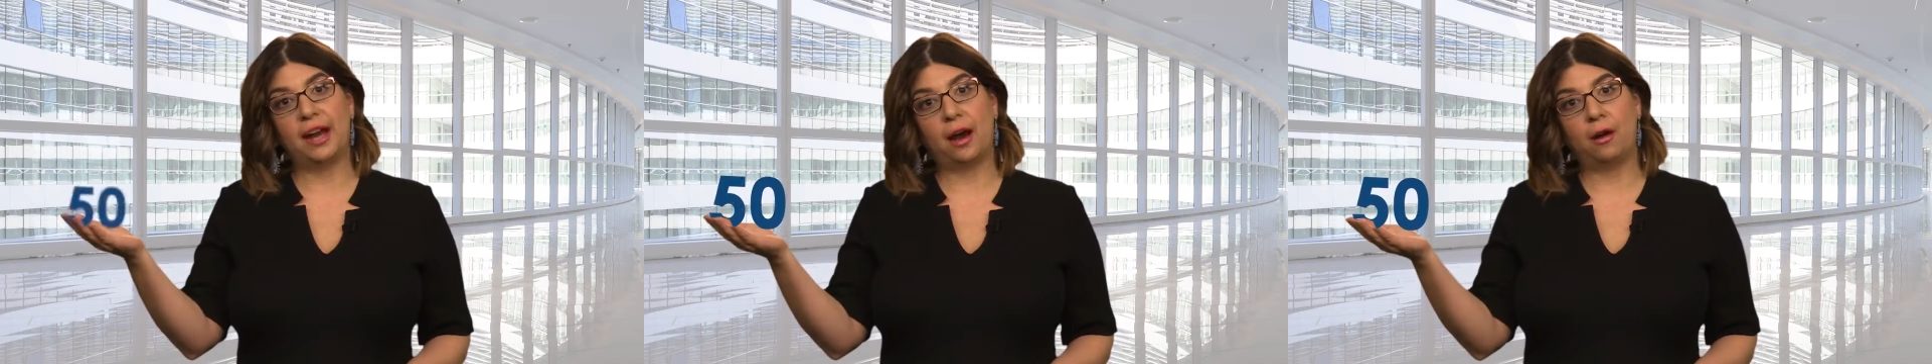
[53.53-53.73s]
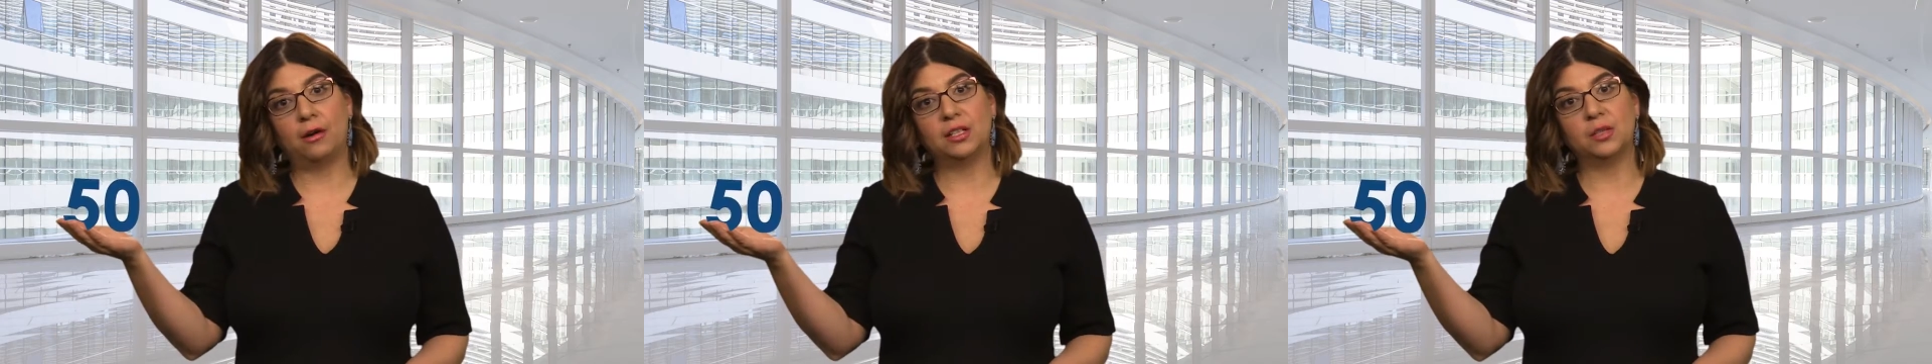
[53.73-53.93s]

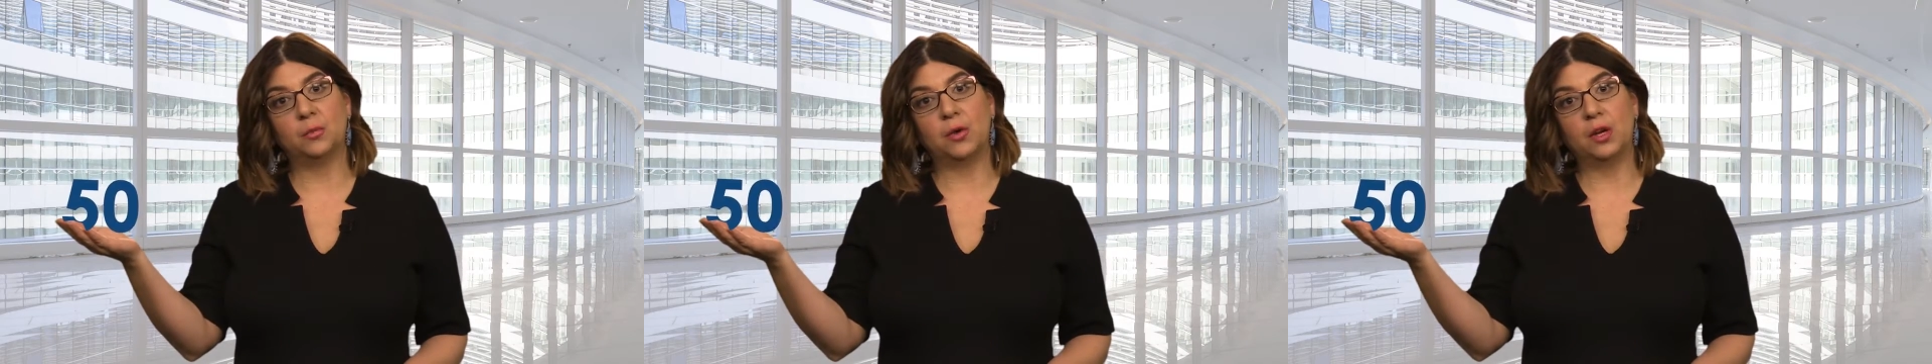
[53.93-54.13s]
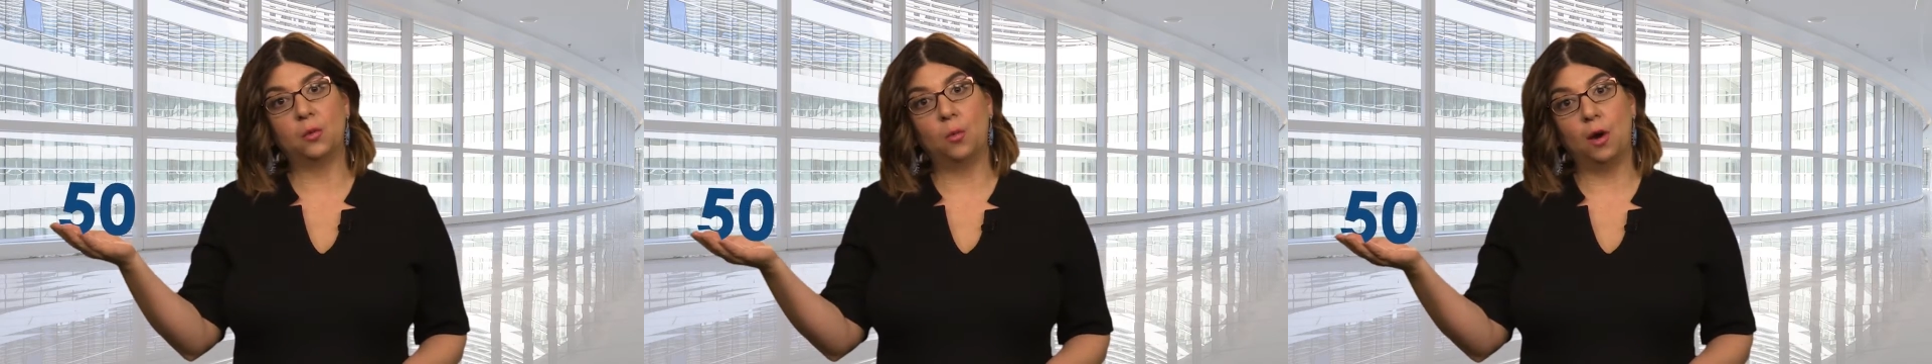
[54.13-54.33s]
hours in
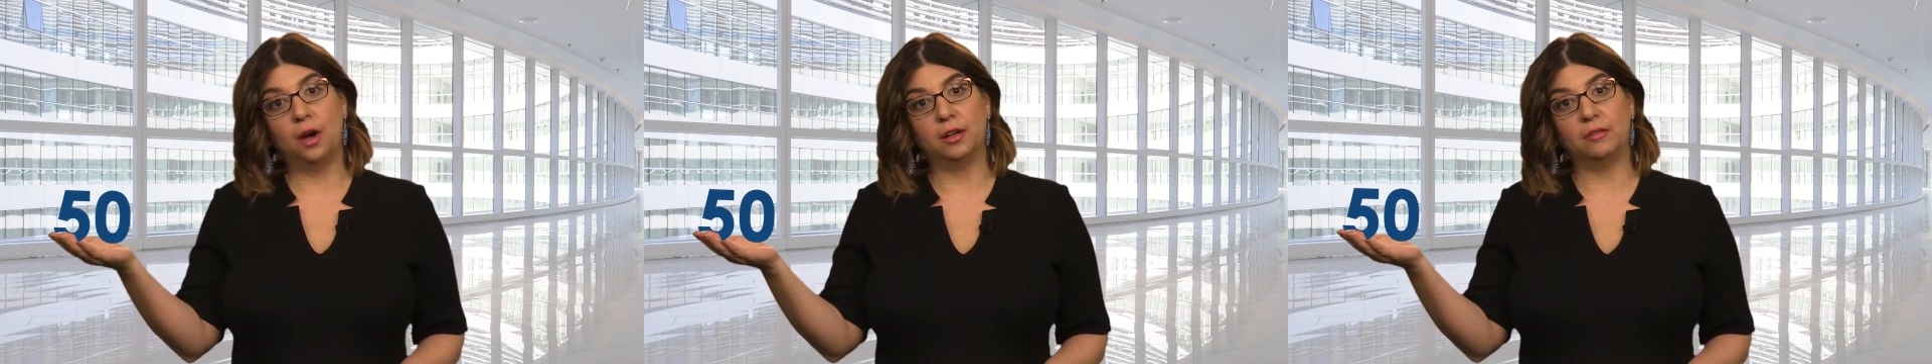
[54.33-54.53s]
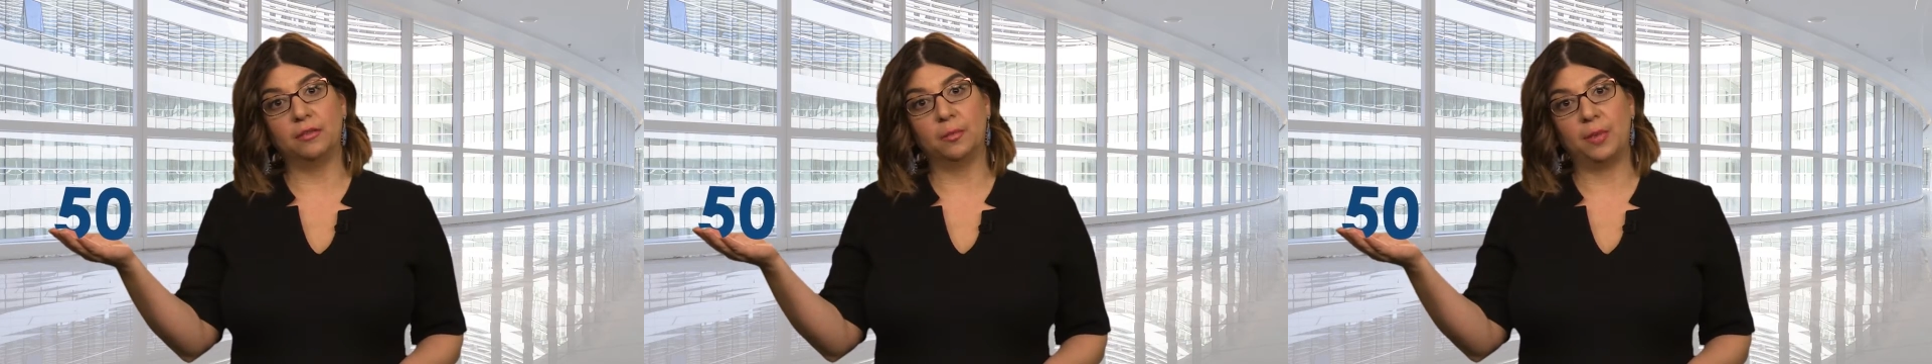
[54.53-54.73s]
week
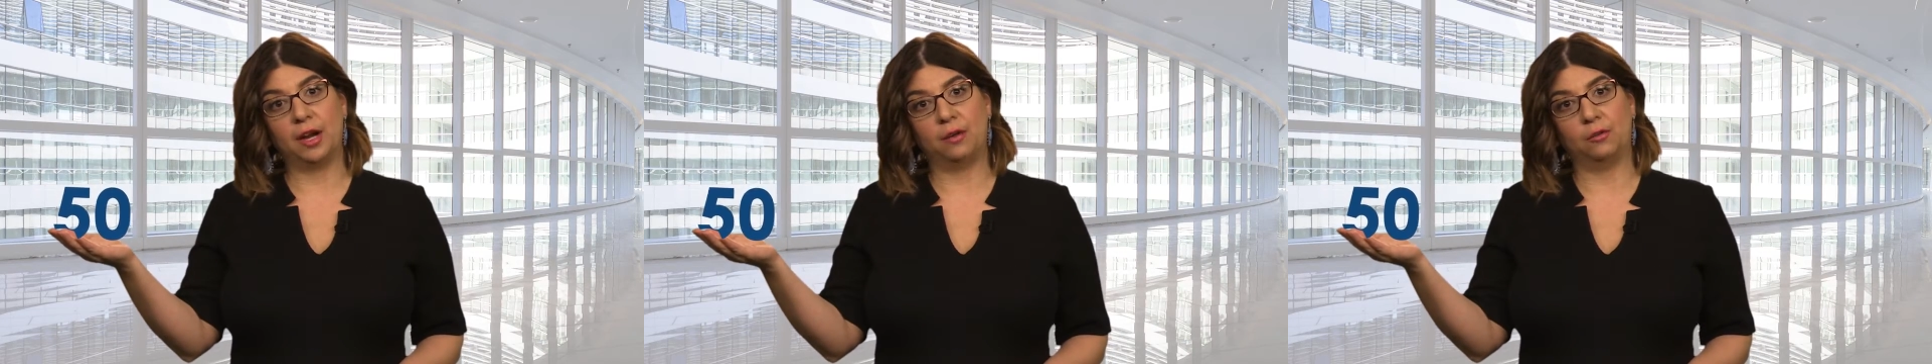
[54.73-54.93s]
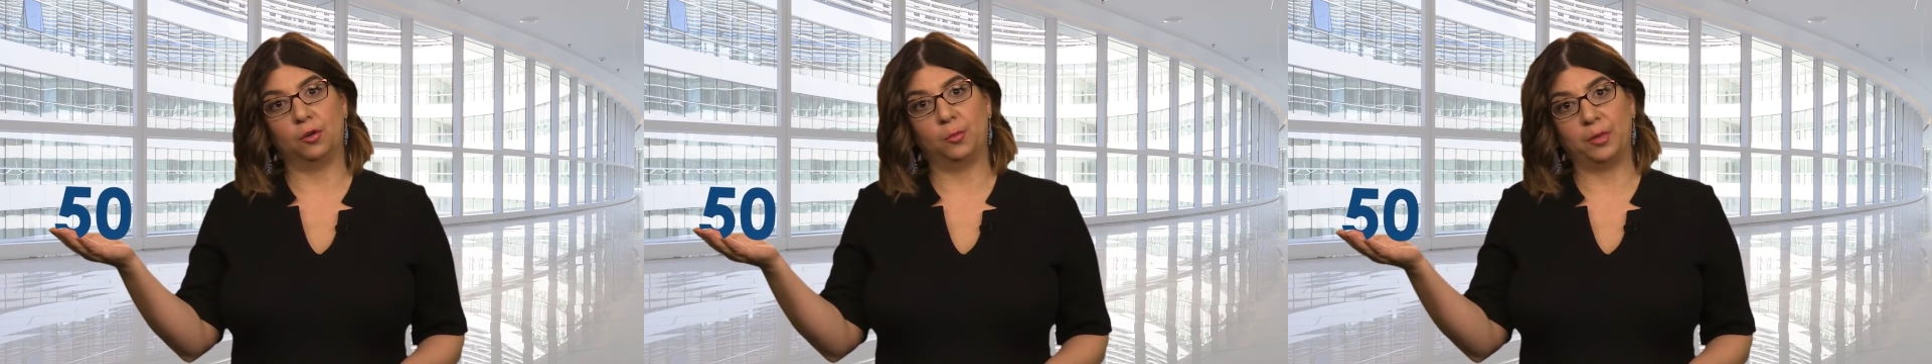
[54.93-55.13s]
1 of the
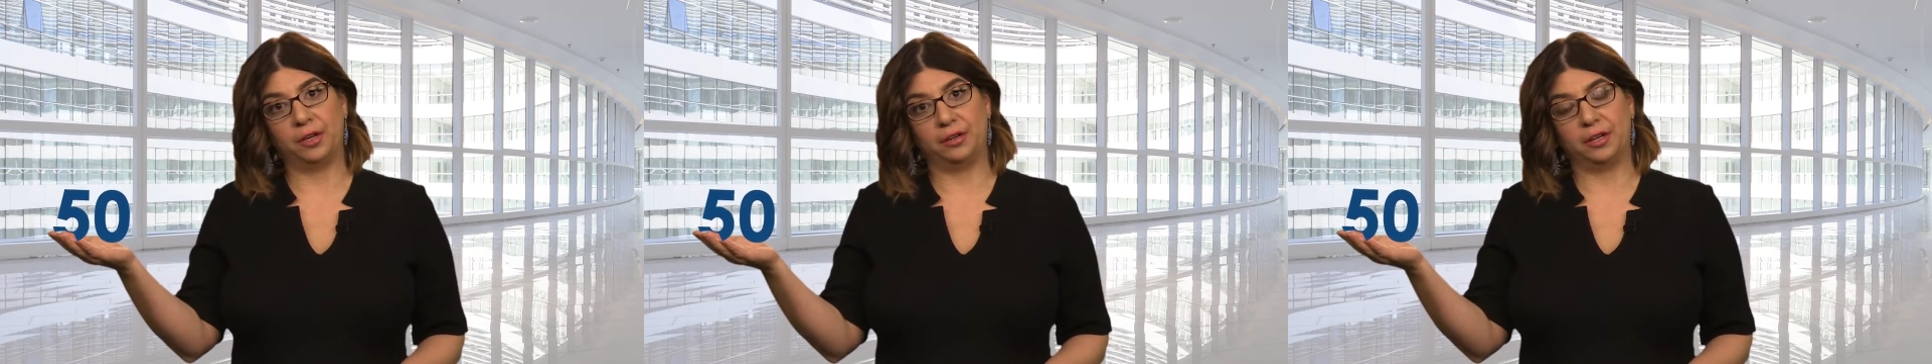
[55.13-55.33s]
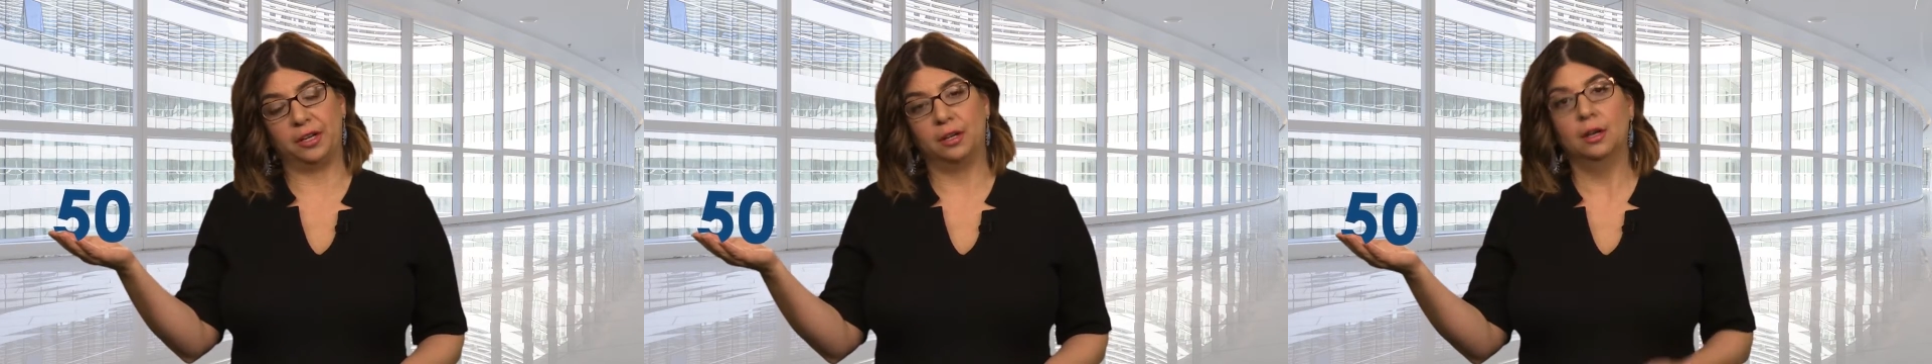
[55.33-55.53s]
payroll
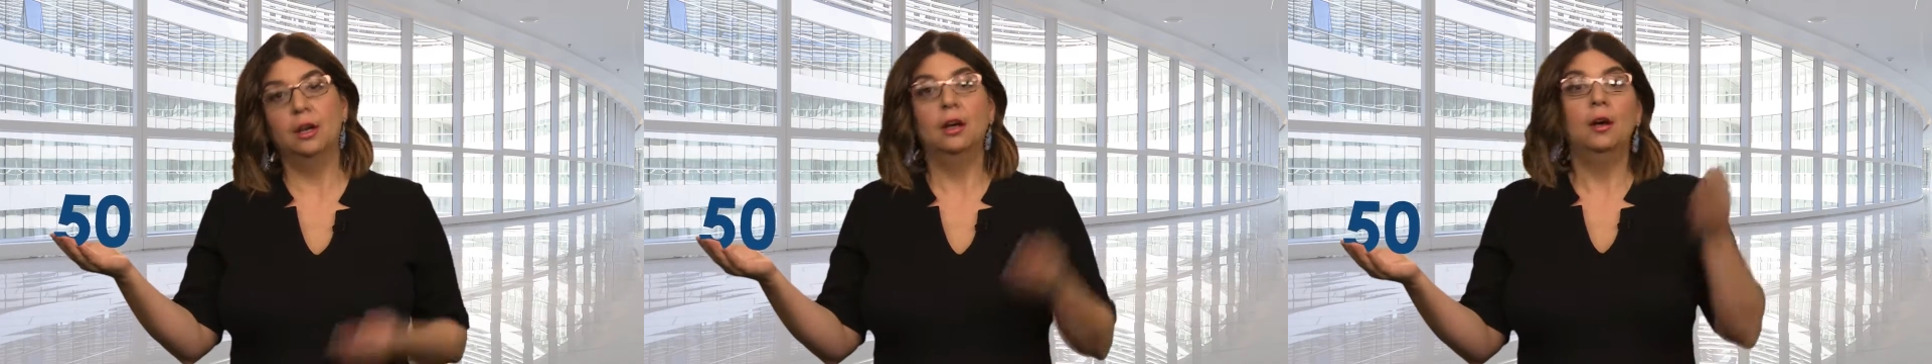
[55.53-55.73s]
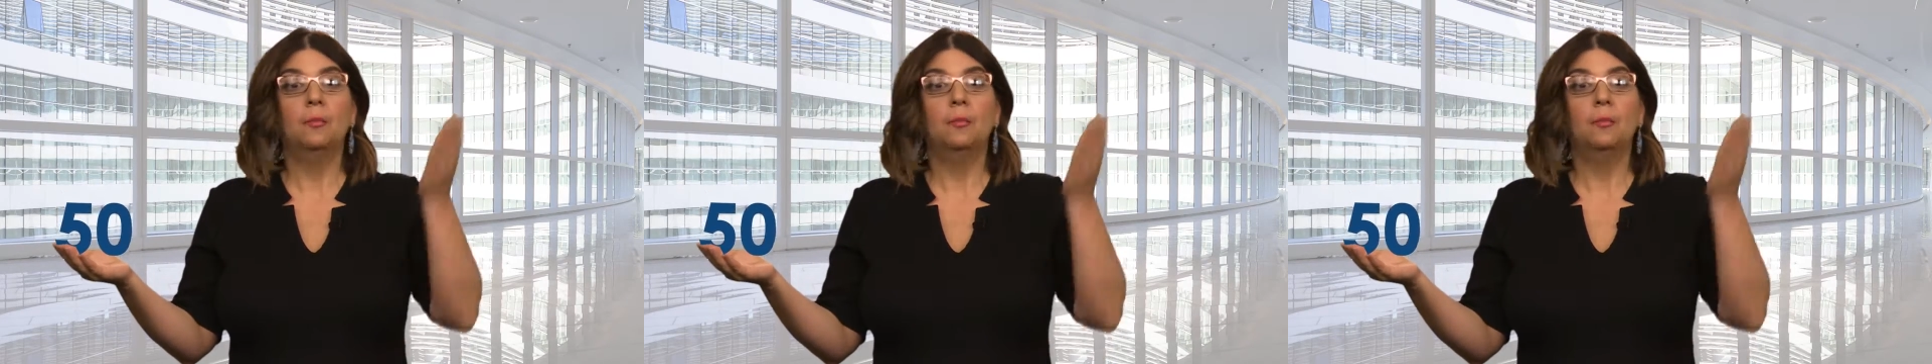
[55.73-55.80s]
period,